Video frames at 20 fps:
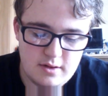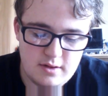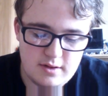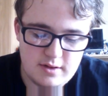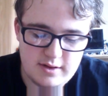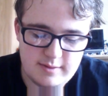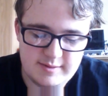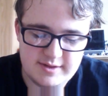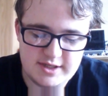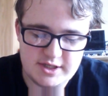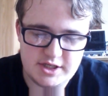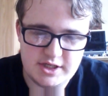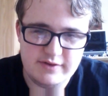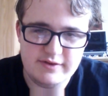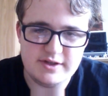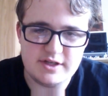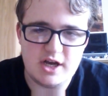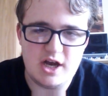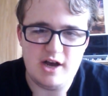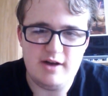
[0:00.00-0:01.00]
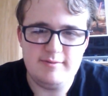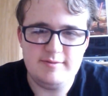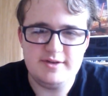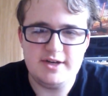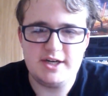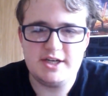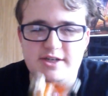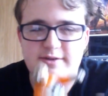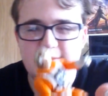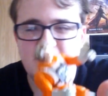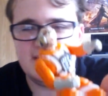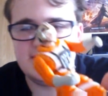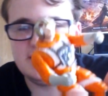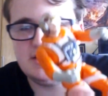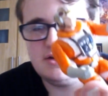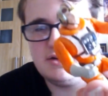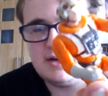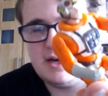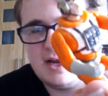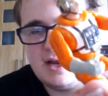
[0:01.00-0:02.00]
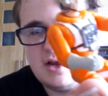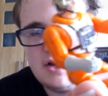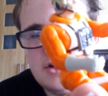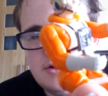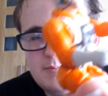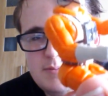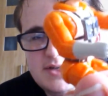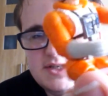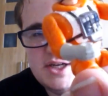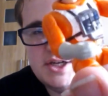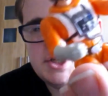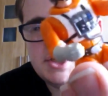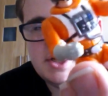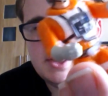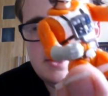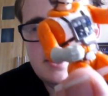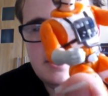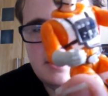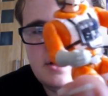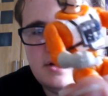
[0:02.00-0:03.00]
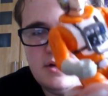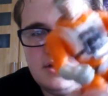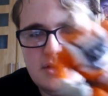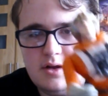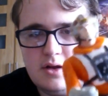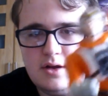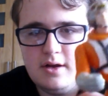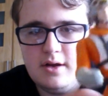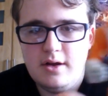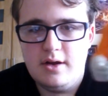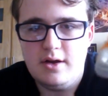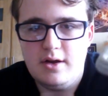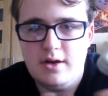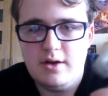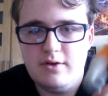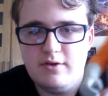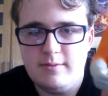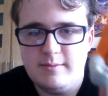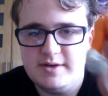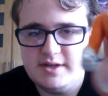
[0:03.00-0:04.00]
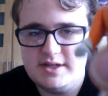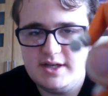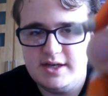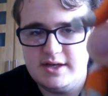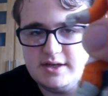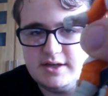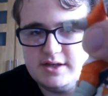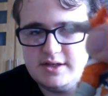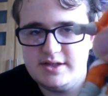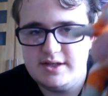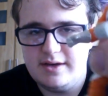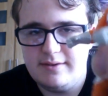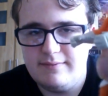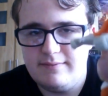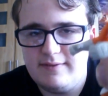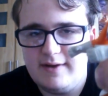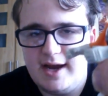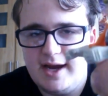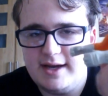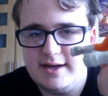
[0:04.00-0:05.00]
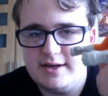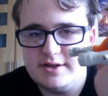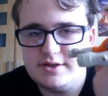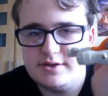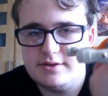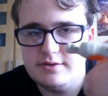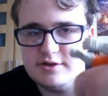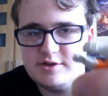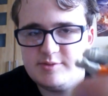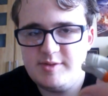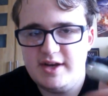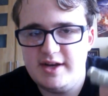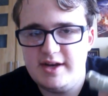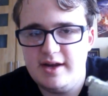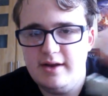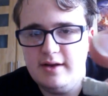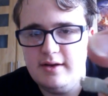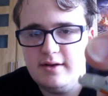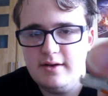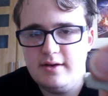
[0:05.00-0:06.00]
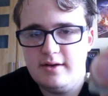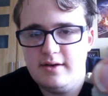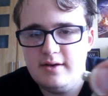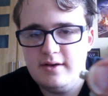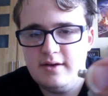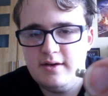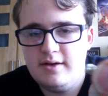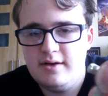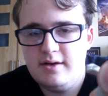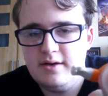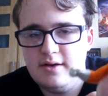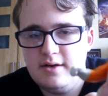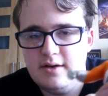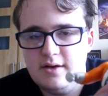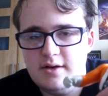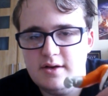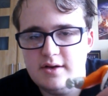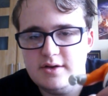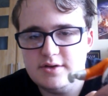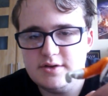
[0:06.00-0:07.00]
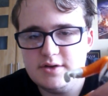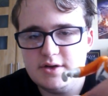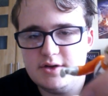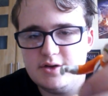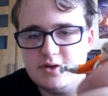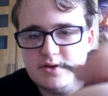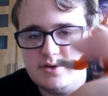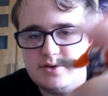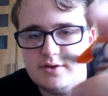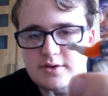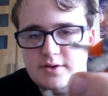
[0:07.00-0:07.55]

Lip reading: position of his arms actually makes it look like a good position for him to sit and fly in a snowspeeder. So